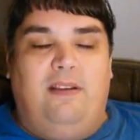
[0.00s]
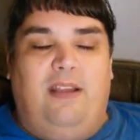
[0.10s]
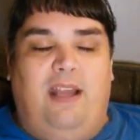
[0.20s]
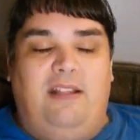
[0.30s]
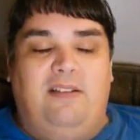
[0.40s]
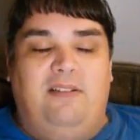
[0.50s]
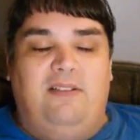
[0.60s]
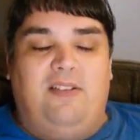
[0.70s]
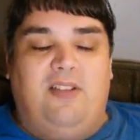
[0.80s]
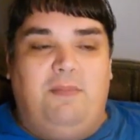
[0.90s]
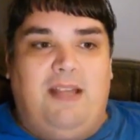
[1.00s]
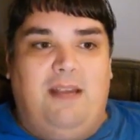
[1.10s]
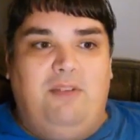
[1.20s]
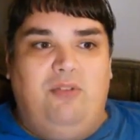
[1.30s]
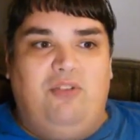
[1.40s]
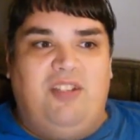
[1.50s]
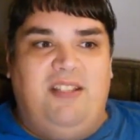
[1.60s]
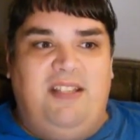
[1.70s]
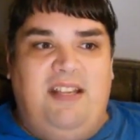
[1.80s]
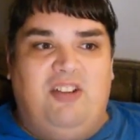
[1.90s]
And sometimes you just
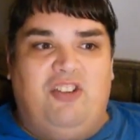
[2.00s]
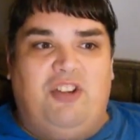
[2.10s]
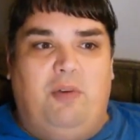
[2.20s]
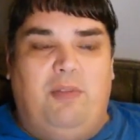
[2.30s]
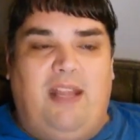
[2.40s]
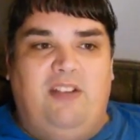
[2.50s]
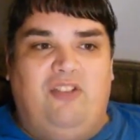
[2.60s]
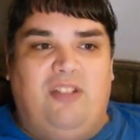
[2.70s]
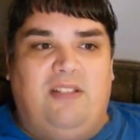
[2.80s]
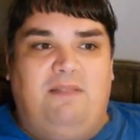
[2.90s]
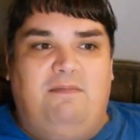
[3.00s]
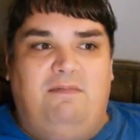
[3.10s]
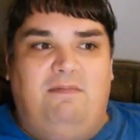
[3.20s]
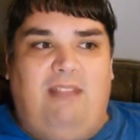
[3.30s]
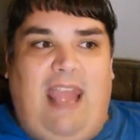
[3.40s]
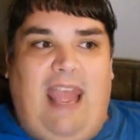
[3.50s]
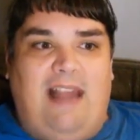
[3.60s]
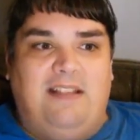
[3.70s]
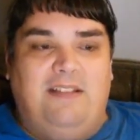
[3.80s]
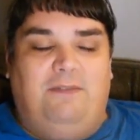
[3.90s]
need a show that is just
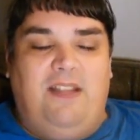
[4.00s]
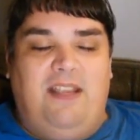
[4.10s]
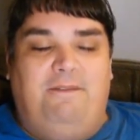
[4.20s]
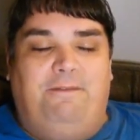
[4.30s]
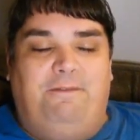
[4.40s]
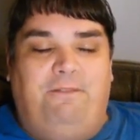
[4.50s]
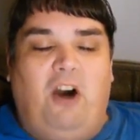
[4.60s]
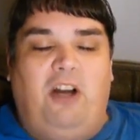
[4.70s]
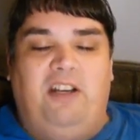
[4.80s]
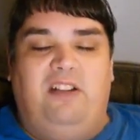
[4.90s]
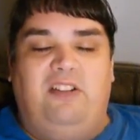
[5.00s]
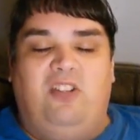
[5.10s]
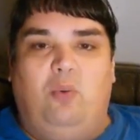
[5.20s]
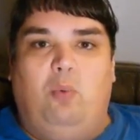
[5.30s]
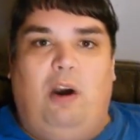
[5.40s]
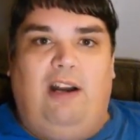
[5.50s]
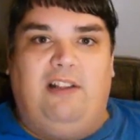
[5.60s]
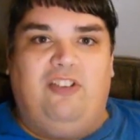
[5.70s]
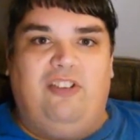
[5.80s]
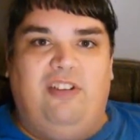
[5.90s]
actively fun to
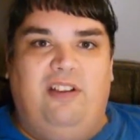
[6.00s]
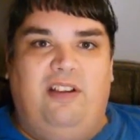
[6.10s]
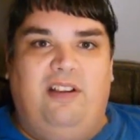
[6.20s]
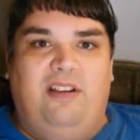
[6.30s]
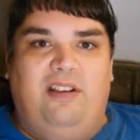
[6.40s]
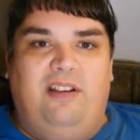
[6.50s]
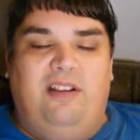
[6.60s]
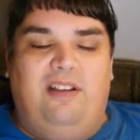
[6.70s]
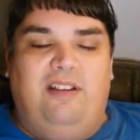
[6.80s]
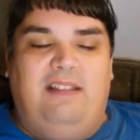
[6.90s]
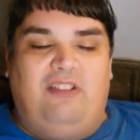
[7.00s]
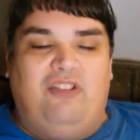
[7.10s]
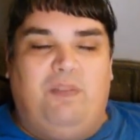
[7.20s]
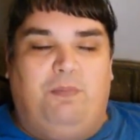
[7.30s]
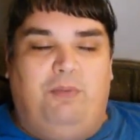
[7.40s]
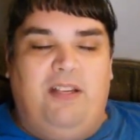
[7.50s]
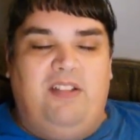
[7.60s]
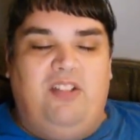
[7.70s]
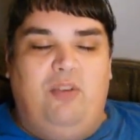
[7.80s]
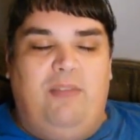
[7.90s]
watch. That just
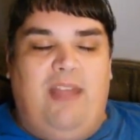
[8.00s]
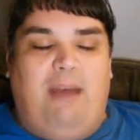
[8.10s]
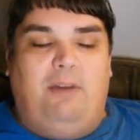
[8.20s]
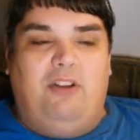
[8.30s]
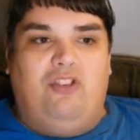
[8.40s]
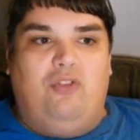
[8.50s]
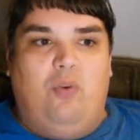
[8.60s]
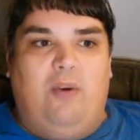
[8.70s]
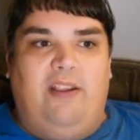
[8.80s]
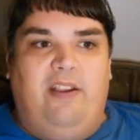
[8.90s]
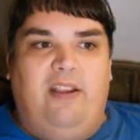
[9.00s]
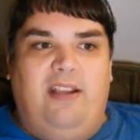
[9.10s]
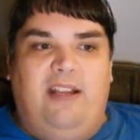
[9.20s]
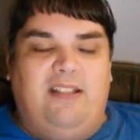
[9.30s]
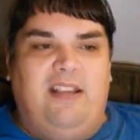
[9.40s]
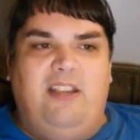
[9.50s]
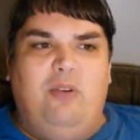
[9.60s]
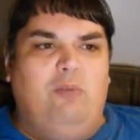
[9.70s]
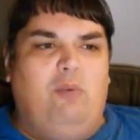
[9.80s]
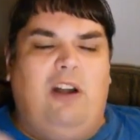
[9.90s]
brings you that much joy. It's like you
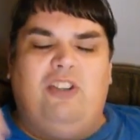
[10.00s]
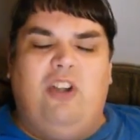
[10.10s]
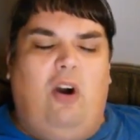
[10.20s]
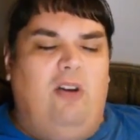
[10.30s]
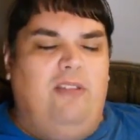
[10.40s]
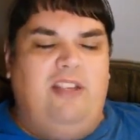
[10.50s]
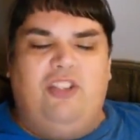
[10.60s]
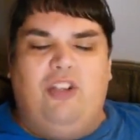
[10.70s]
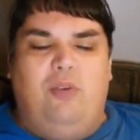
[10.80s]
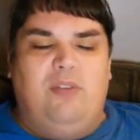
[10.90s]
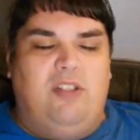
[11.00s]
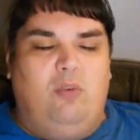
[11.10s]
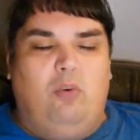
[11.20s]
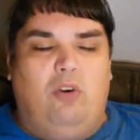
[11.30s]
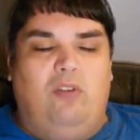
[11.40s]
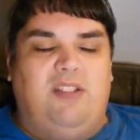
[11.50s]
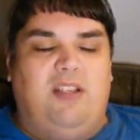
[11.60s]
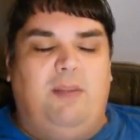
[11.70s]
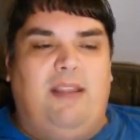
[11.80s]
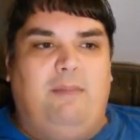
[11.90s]
can watch all these shows in the world,
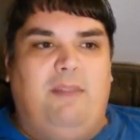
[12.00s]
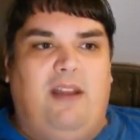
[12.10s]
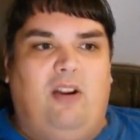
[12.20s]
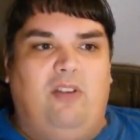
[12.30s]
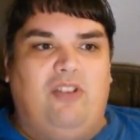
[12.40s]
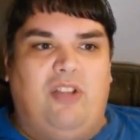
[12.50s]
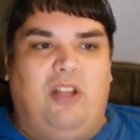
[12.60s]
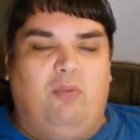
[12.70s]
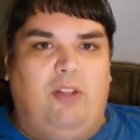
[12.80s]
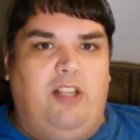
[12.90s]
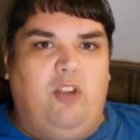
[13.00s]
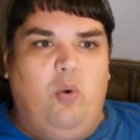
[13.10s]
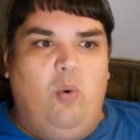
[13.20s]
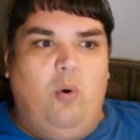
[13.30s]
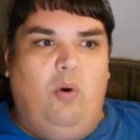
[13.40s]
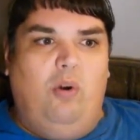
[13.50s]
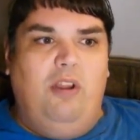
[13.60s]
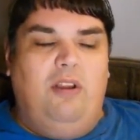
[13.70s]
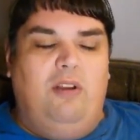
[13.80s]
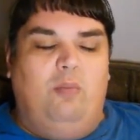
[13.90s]
some of them that are just like really cool,
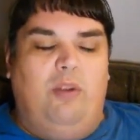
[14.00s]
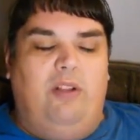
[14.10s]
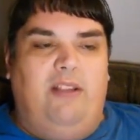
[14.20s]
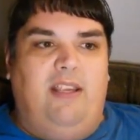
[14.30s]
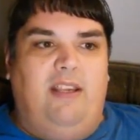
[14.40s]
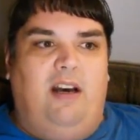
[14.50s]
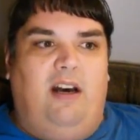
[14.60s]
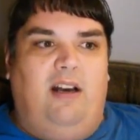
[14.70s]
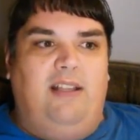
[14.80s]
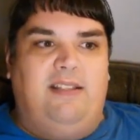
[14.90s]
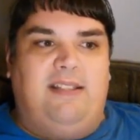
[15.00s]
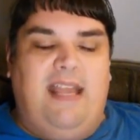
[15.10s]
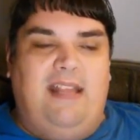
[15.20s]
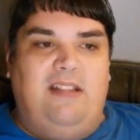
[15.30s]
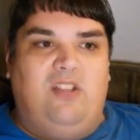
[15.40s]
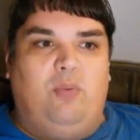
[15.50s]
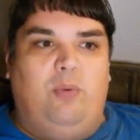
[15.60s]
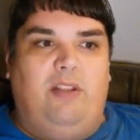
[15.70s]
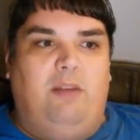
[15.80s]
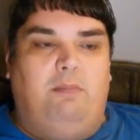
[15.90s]
really uh, intense,
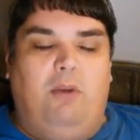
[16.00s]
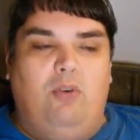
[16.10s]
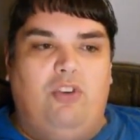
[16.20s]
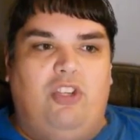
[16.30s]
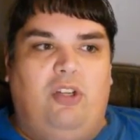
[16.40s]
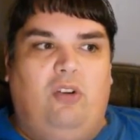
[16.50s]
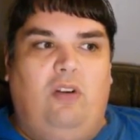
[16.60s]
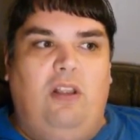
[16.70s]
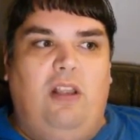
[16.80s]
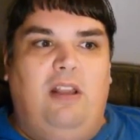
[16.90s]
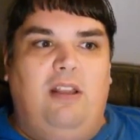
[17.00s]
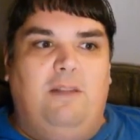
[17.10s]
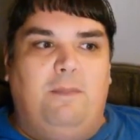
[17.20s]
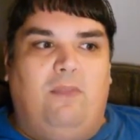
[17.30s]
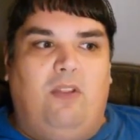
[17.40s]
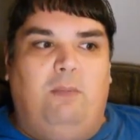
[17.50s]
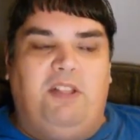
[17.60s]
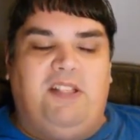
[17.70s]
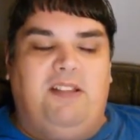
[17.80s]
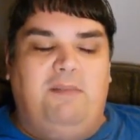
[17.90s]
really emotional.
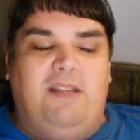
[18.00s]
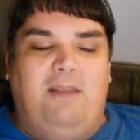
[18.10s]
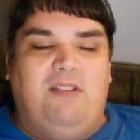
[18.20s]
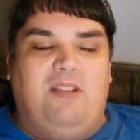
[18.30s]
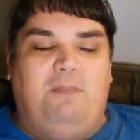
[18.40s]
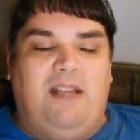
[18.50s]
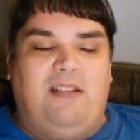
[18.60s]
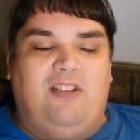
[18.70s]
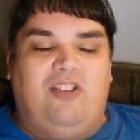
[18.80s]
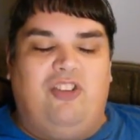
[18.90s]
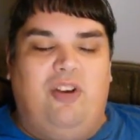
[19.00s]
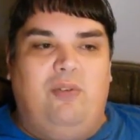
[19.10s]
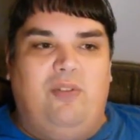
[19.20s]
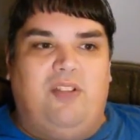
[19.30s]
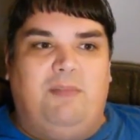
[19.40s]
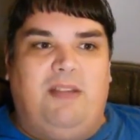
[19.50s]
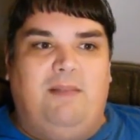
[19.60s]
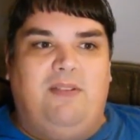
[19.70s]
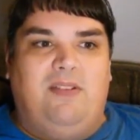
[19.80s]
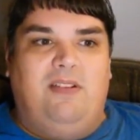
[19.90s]
But sometimes the best shows,
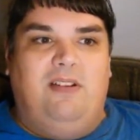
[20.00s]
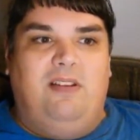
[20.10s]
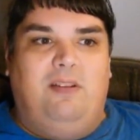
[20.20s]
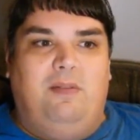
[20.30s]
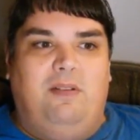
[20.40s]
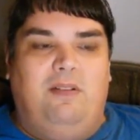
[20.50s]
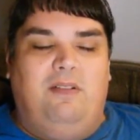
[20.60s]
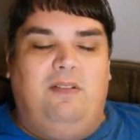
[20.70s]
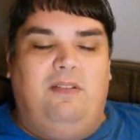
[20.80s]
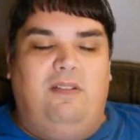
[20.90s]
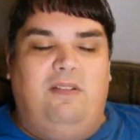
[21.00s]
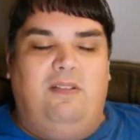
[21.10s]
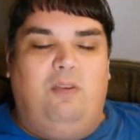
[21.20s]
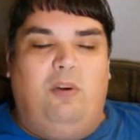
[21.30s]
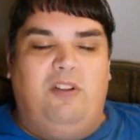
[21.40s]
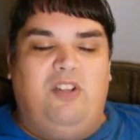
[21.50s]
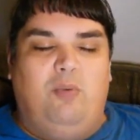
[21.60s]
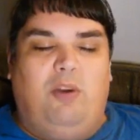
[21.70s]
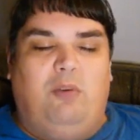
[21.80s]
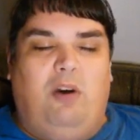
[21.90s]
sometimes the, the the ones you
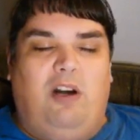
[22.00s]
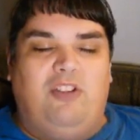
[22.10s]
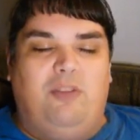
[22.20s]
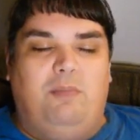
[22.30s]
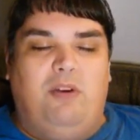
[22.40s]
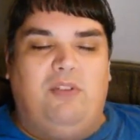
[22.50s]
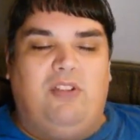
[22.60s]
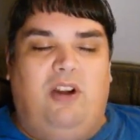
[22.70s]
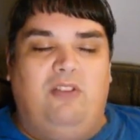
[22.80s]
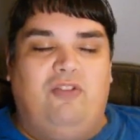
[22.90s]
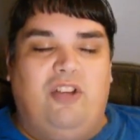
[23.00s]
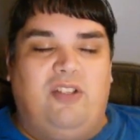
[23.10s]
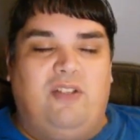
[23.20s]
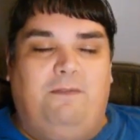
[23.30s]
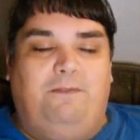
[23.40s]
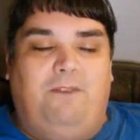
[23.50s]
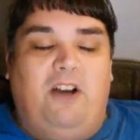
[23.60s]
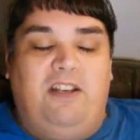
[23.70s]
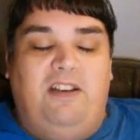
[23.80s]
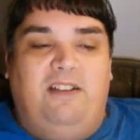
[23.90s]
want to watch the most are just
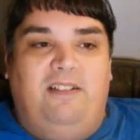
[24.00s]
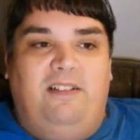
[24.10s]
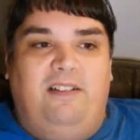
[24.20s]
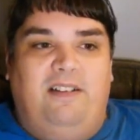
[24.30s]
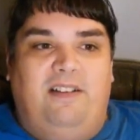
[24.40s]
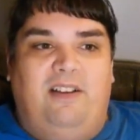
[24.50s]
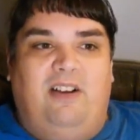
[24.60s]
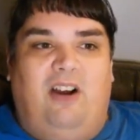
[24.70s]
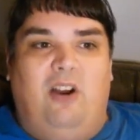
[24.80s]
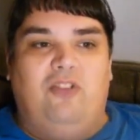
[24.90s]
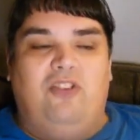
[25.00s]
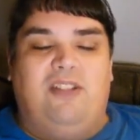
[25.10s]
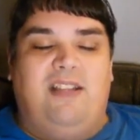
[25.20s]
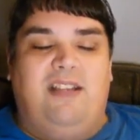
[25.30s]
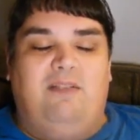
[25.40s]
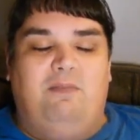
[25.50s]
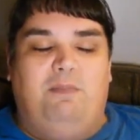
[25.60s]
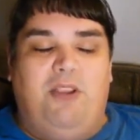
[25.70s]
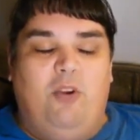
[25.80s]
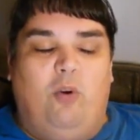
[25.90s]
fun, are just
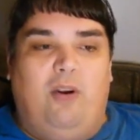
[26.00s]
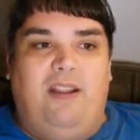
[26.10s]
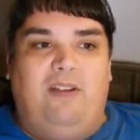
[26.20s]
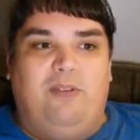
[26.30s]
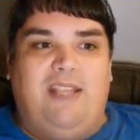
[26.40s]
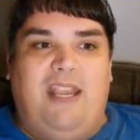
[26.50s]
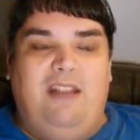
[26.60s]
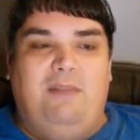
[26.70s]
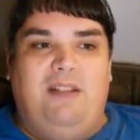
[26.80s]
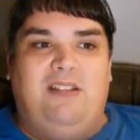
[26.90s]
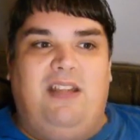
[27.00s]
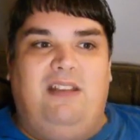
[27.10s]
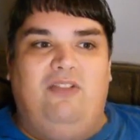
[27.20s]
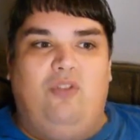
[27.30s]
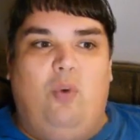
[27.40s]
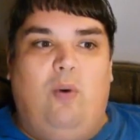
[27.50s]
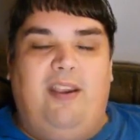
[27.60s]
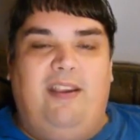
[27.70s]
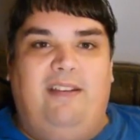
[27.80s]
pure entertainment and joy.